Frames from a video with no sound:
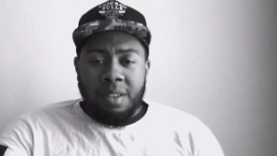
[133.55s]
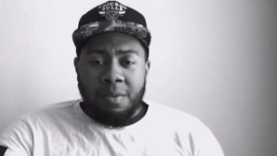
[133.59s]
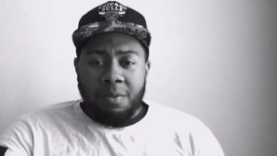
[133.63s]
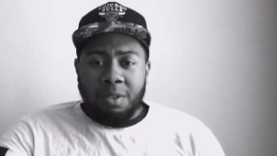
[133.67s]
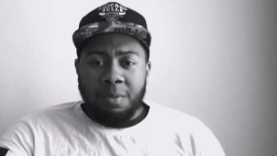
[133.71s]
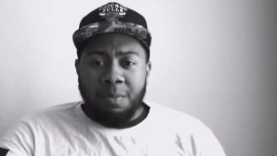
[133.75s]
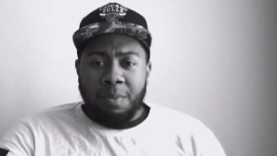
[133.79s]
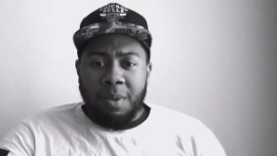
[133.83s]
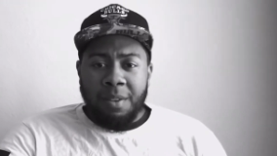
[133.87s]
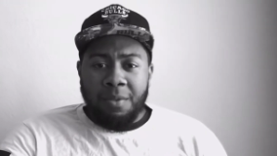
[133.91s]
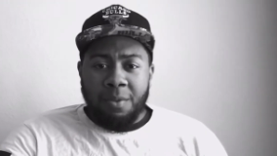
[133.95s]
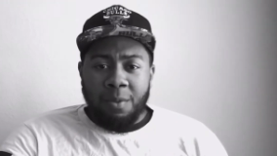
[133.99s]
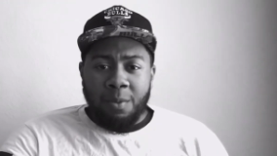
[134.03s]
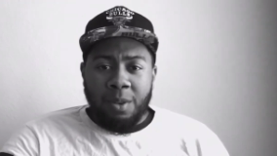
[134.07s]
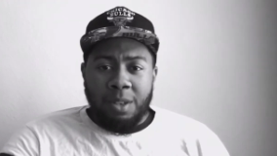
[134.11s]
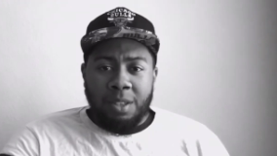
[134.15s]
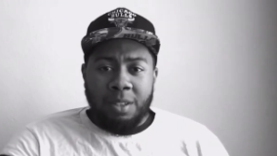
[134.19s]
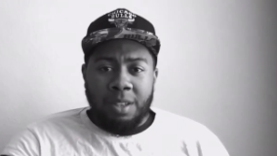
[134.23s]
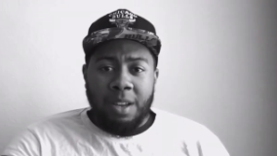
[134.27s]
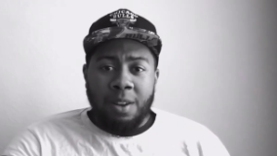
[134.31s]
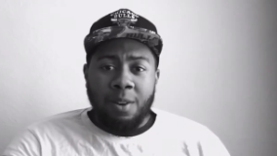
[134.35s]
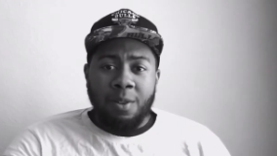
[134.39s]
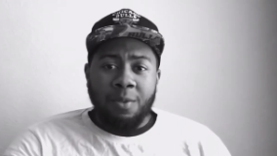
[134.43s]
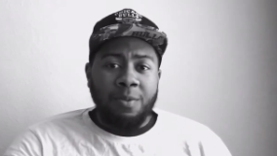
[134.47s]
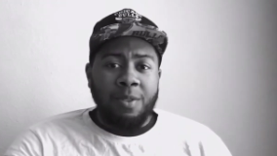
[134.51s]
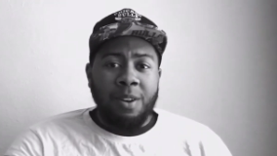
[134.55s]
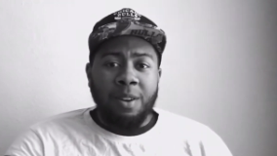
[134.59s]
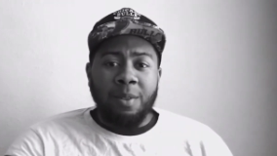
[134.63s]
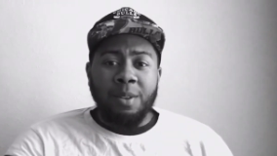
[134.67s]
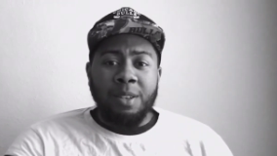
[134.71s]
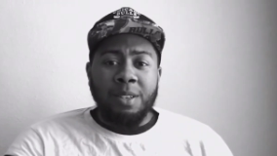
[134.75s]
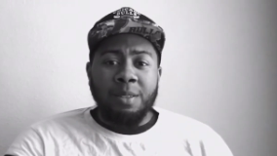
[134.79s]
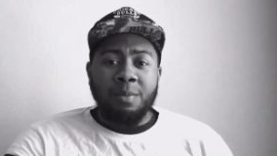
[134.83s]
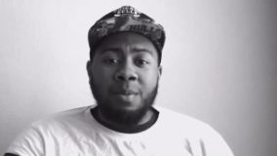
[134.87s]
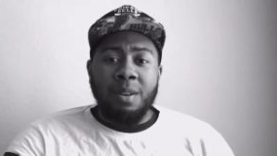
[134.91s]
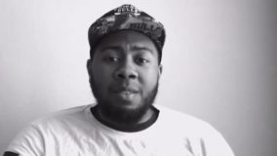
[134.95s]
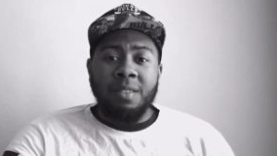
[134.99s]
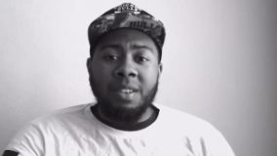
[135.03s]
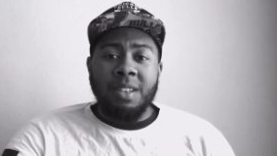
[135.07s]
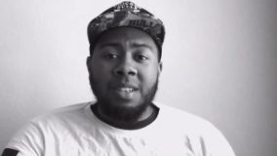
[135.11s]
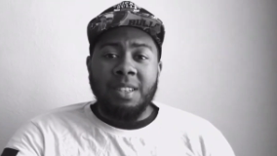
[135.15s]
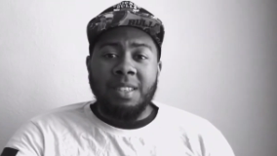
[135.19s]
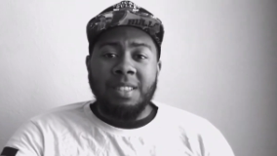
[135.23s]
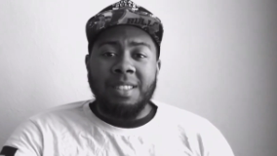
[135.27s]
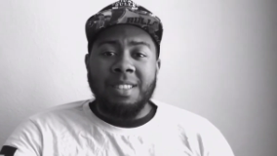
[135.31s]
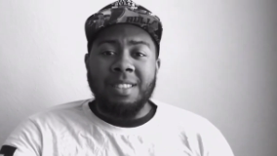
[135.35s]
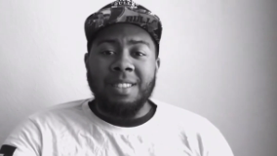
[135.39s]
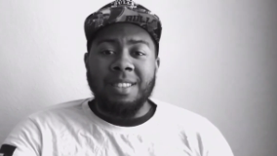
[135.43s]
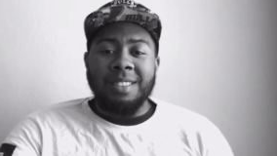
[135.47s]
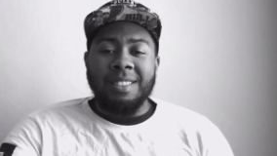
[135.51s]
He was beefing with his, he don't fuck with his mother
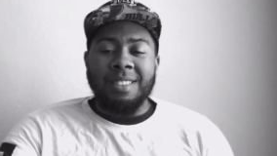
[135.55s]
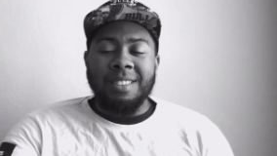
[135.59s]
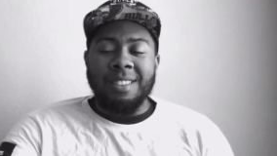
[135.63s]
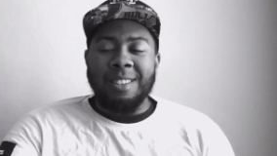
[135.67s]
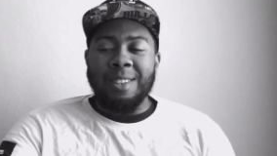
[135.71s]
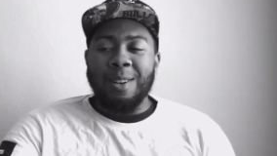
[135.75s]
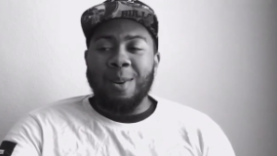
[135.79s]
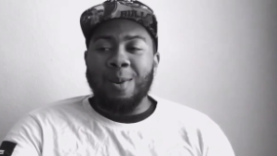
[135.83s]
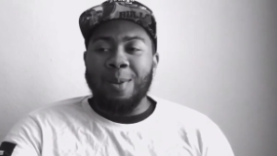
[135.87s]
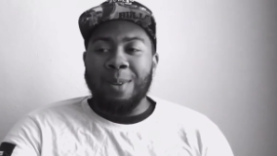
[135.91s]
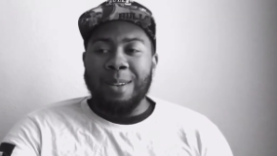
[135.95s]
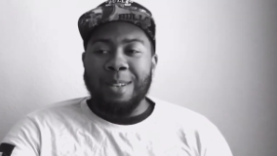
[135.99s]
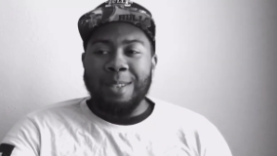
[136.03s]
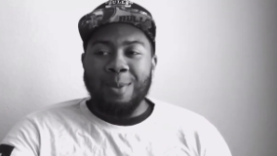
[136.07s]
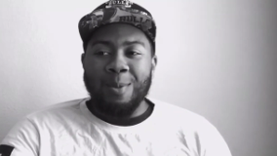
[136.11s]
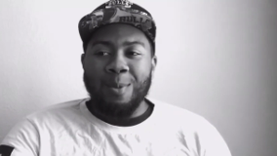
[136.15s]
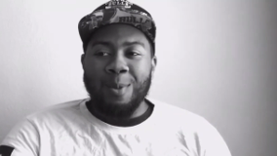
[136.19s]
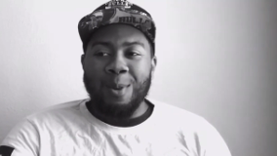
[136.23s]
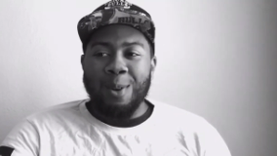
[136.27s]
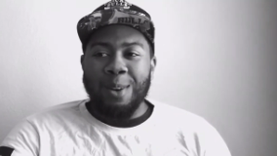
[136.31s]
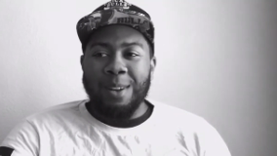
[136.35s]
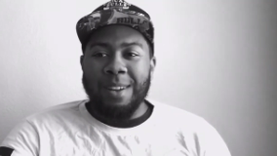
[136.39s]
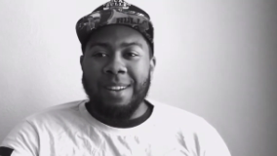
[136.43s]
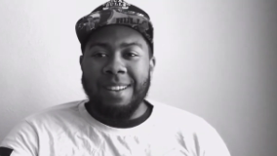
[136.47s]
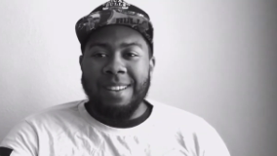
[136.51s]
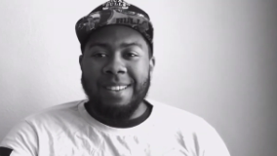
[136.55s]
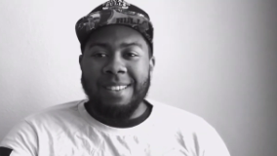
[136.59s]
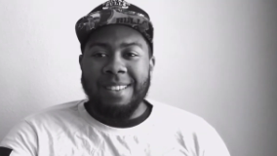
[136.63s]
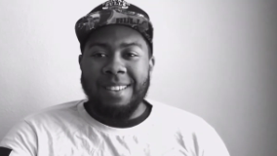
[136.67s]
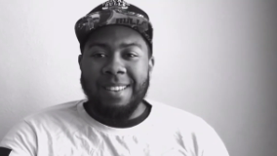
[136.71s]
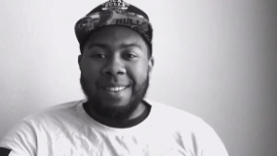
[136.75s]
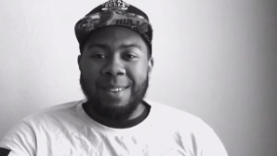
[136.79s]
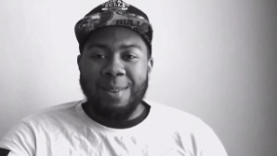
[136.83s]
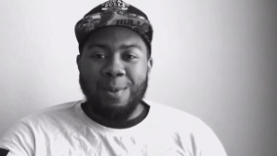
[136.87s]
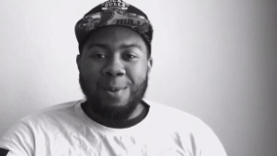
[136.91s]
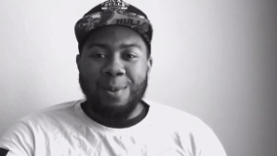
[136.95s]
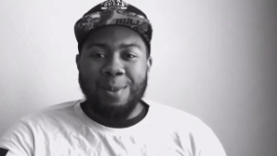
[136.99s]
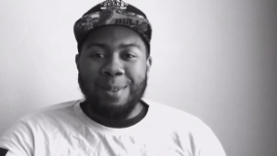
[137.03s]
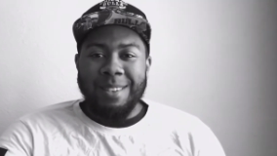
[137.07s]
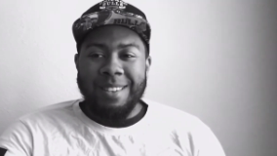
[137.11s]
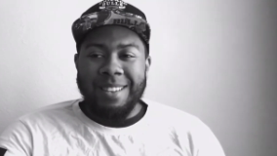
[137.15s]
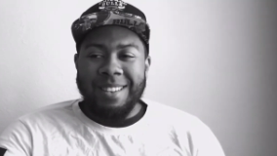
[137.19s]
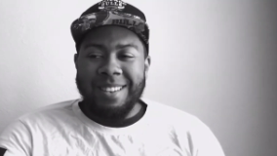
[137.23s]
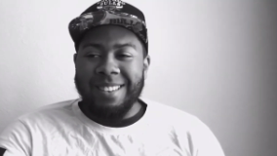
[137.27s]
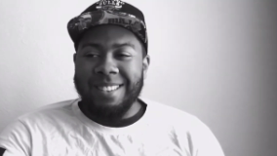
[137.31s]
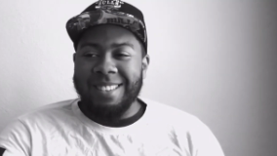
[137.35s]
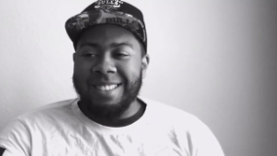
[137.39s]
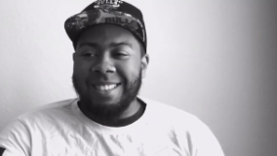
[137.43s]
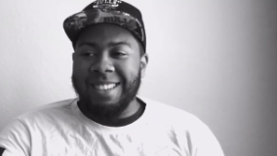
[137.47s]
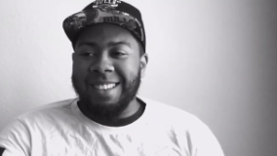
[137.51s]
because she stole his work and used
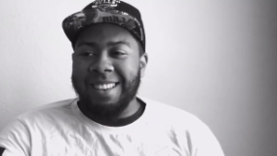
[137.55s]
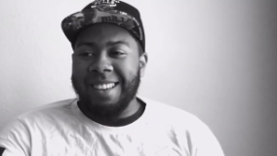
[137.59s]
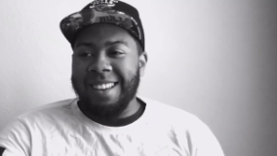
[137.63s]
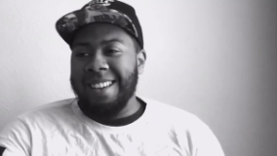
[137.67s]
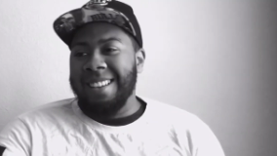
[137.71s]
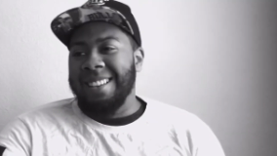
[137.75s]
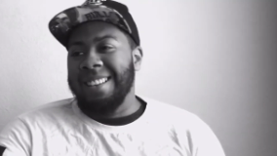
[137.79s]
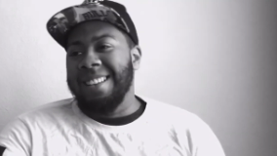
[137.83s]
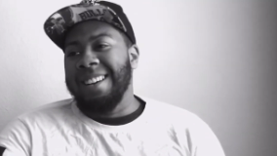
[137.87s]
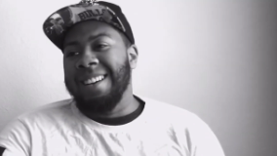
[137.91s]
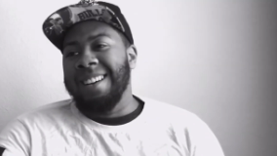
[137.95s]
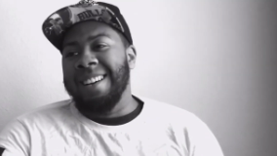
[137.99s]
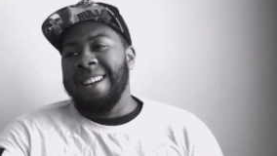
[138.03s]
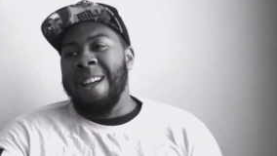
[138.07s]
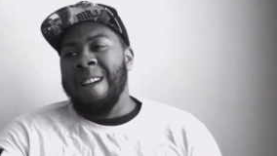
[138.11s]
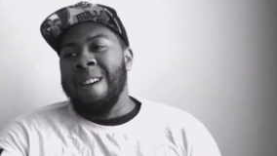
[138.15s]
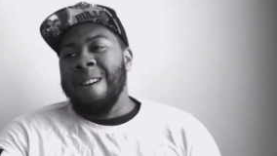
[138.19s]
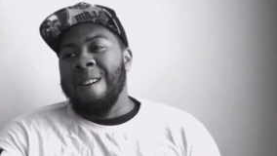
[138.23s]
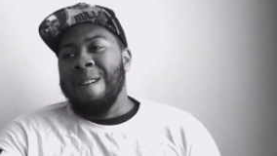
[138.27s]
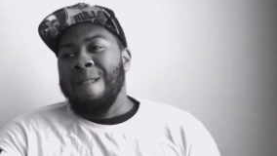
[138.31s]
it and shit like that.